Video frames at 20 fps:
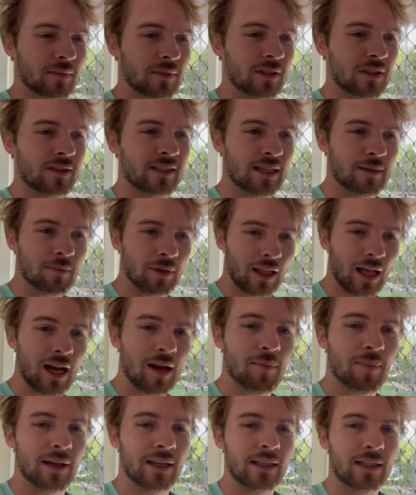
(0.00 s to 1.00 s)

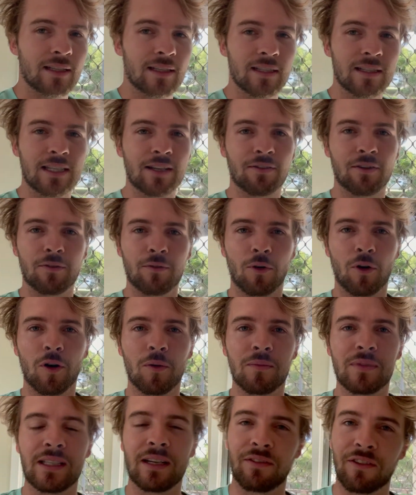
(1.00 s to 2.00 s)
similar, but different
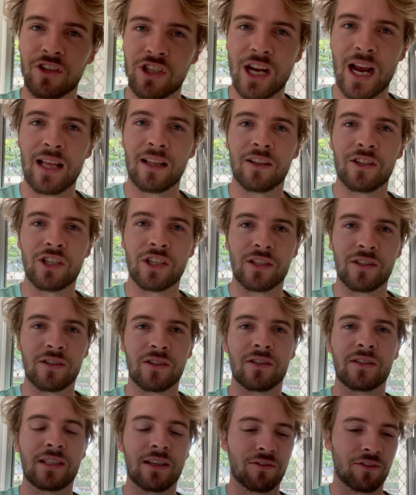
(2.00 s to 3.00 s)
rooms, different
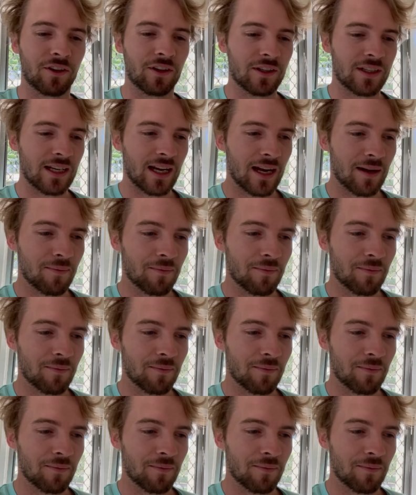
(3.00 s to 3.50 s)
challenges, different